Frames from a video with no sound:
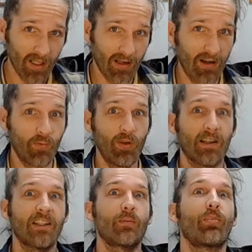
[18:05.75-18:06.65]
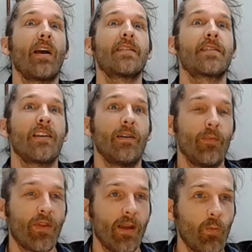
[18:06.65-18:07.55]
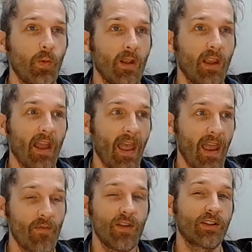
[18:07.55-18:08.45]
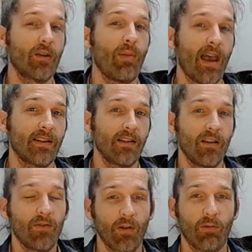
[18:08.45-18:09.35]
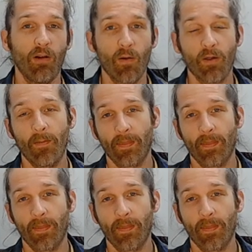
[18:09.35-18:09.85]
And if we express them, then we have this capacity for growth.